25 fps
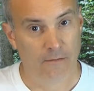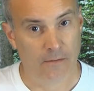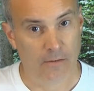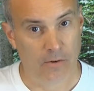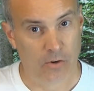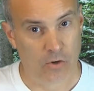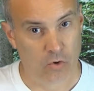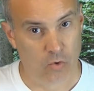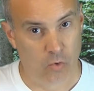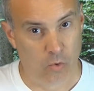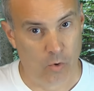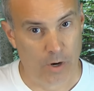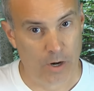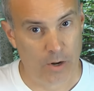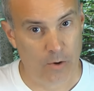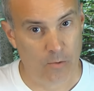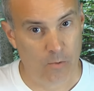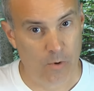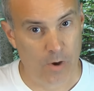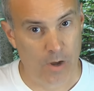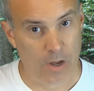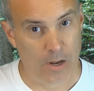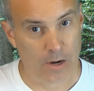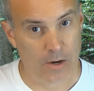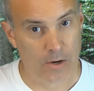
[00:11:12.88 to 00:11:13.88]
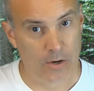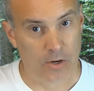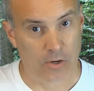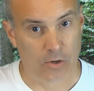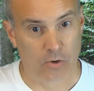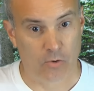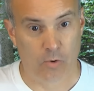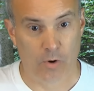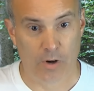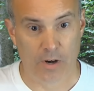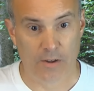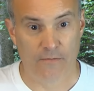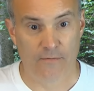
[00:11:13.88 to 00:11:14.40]
From 21 to
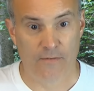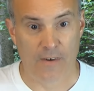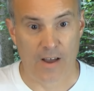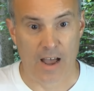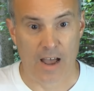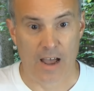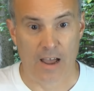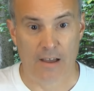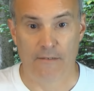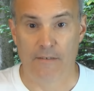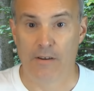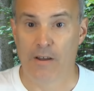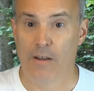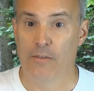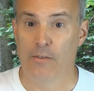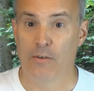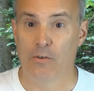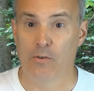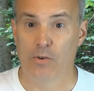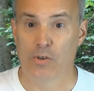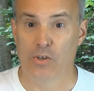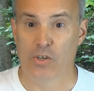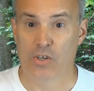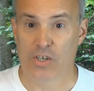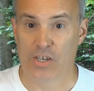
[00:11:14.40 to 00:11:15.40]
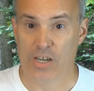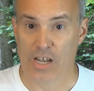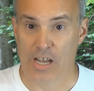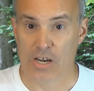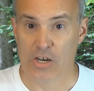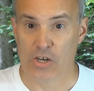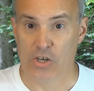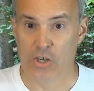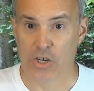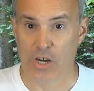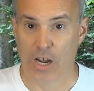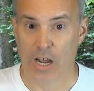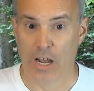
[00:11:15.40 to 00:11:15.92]
25, there was
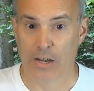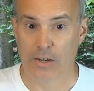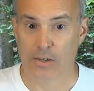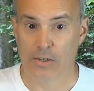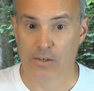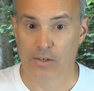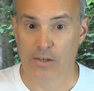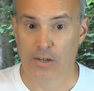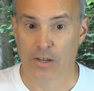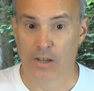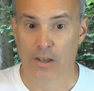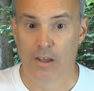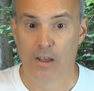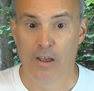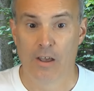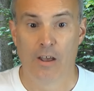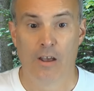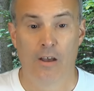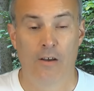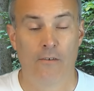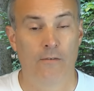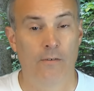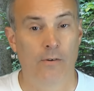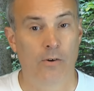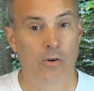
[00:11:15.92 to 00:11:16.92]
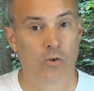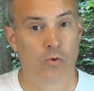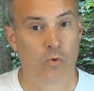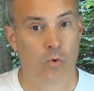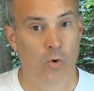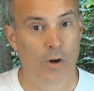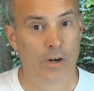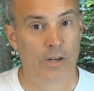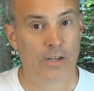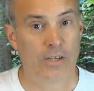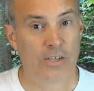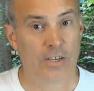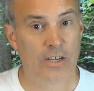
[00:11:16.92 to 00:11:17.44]
10 shots. From
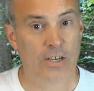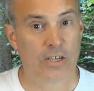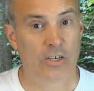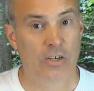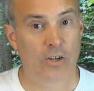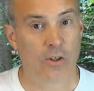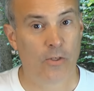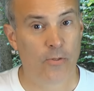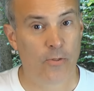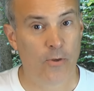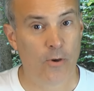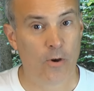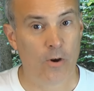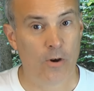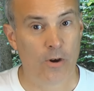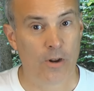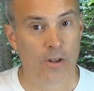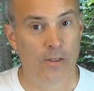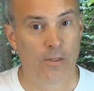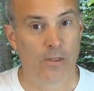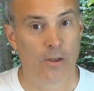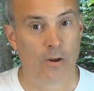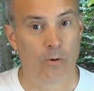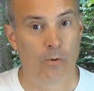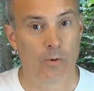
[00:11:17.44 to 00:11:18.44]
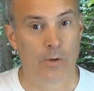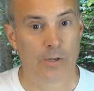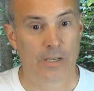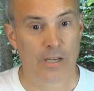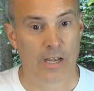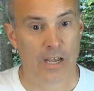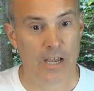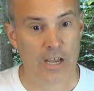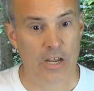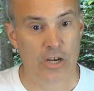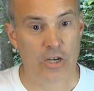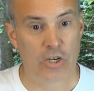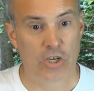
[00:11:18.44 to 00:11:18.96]
26 to 30, there was
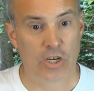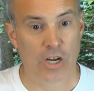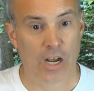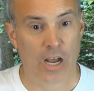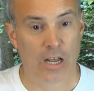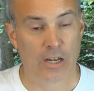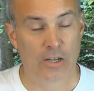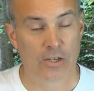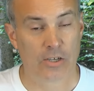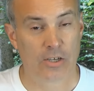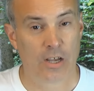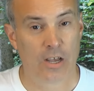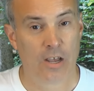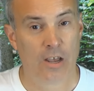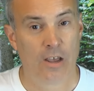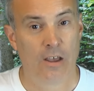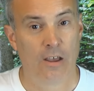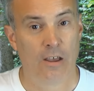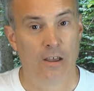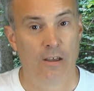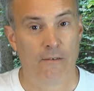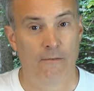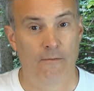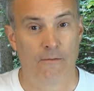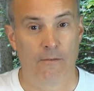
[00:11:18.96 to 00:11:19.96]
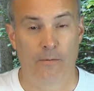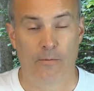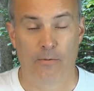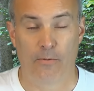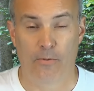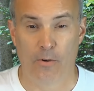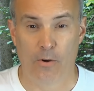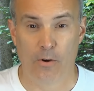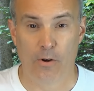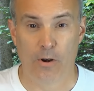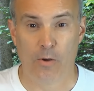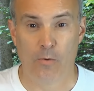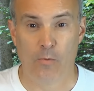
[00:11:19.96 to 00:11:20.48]
eight shots. And from
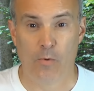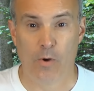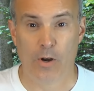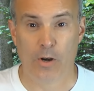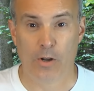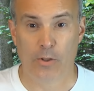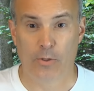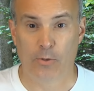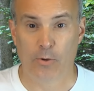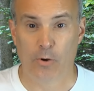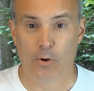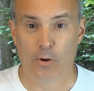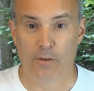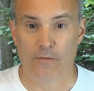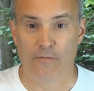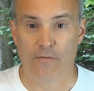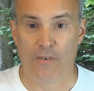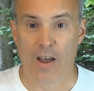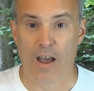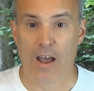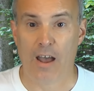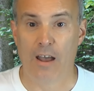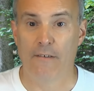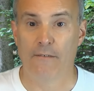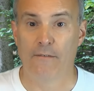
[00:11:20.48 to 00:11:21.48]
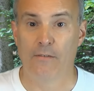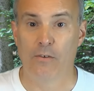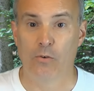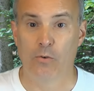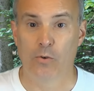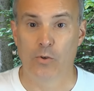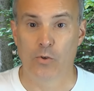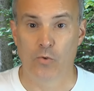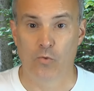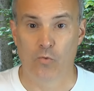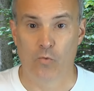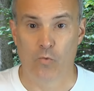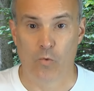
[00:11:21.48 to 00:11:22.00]
31 to 35, there
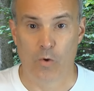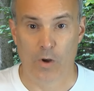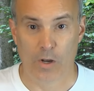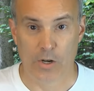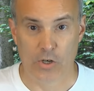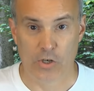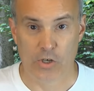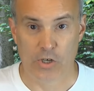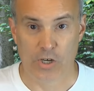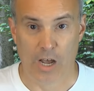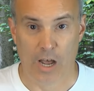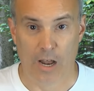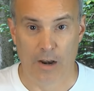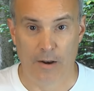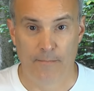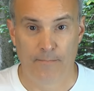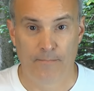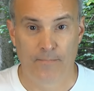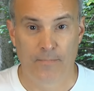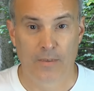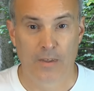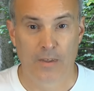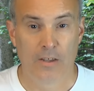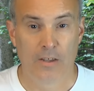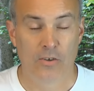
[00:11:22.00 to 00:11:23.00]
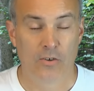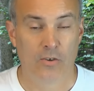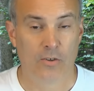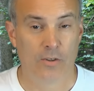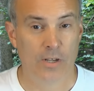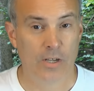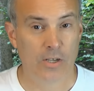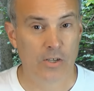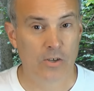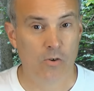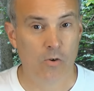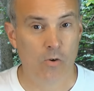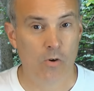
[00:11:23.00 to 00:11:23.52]
was one shot. So
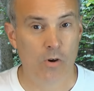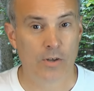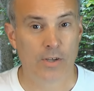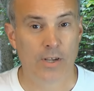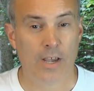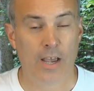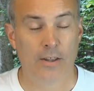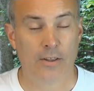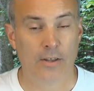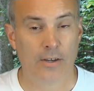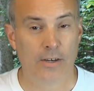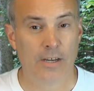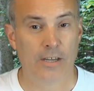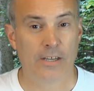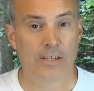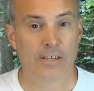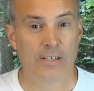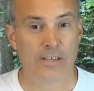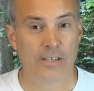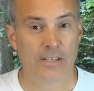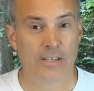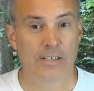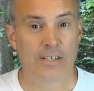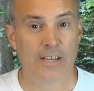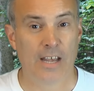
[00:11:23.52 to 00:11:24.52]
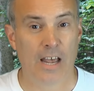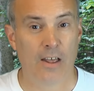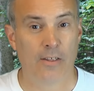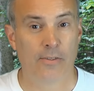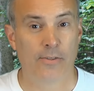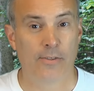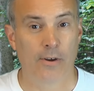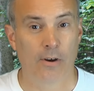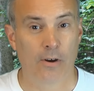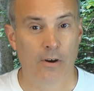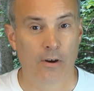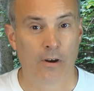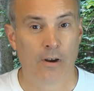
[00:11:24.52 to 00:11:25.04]
this course had the distances
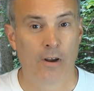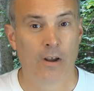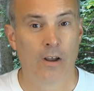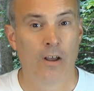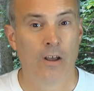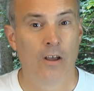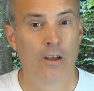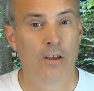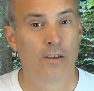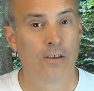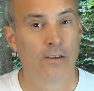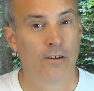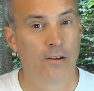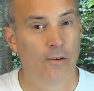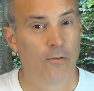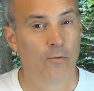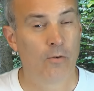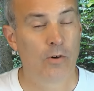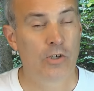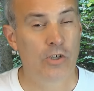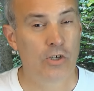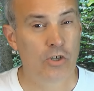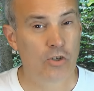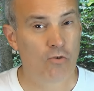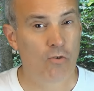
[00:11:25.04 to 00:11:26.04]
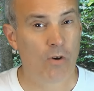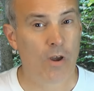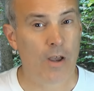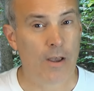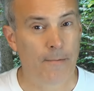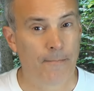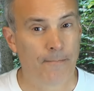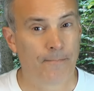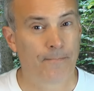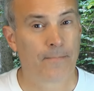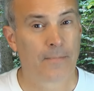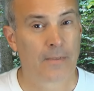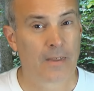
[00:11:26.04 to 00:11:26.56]
out there, you know, which is
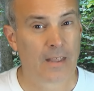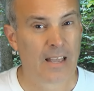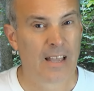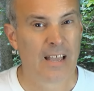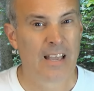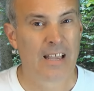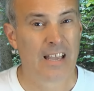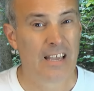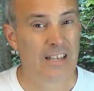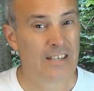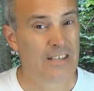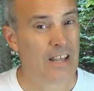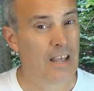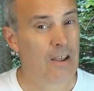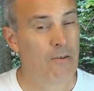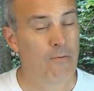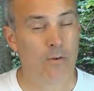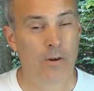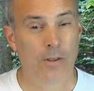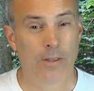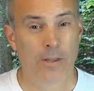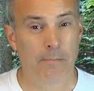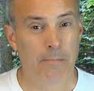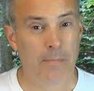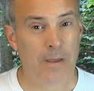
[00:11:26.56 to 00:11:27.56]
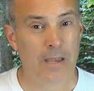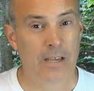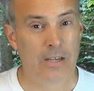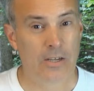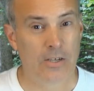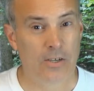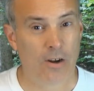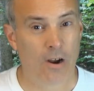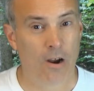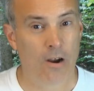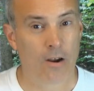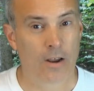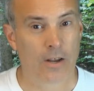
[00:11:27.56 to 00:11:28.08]
great because they weren't the
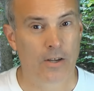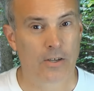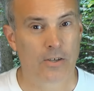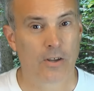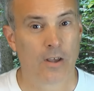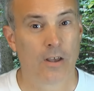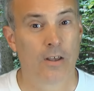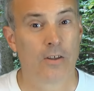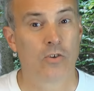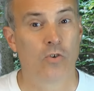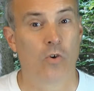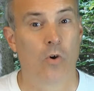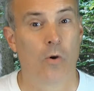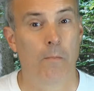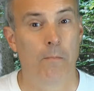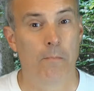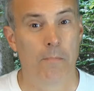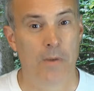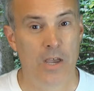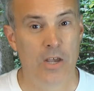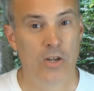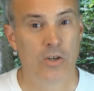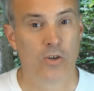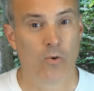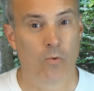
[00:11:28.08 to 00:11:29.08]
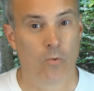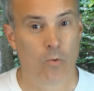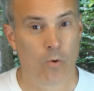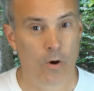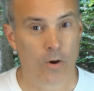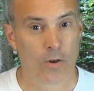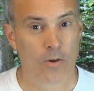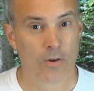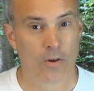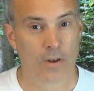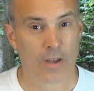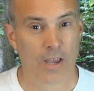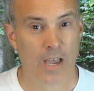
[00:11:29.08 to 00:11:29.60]
biggest targets. So a major
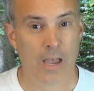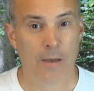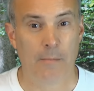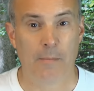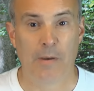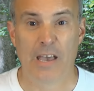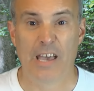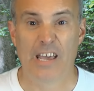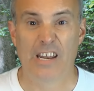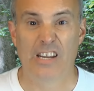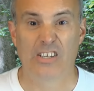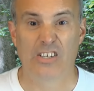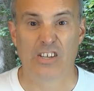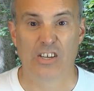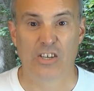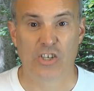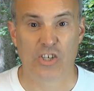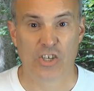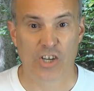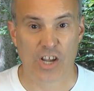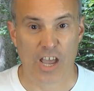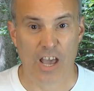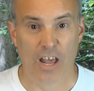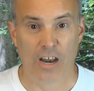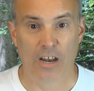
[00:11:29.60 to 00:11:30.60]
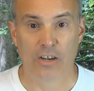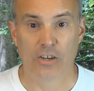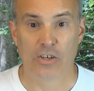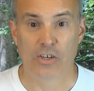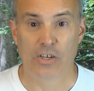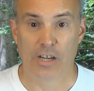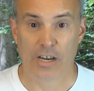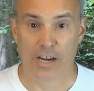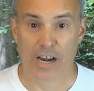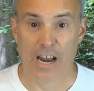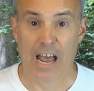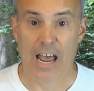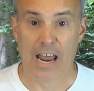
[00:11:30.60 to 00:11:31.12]
work your game and it's a
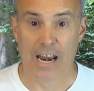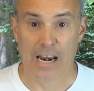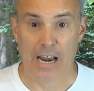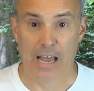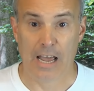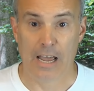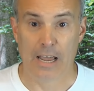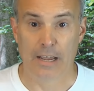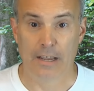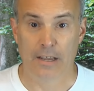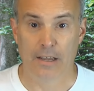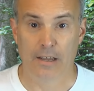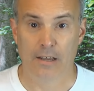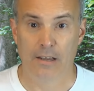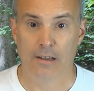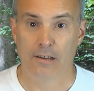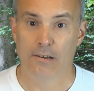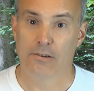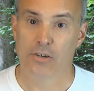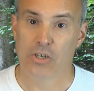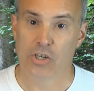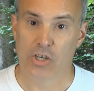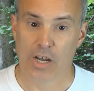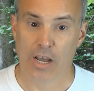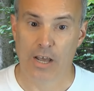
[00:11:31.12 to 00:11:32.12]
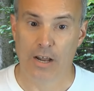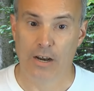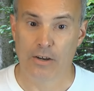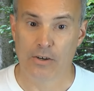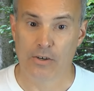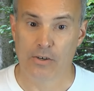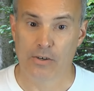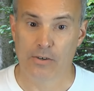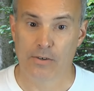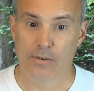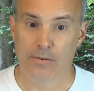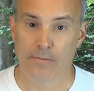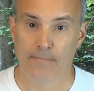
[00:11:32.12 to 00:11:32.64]
challenge and I like
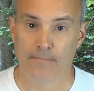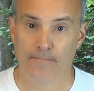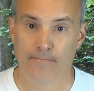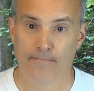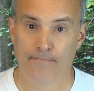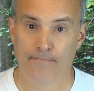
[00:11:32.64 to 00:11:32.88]
challenges.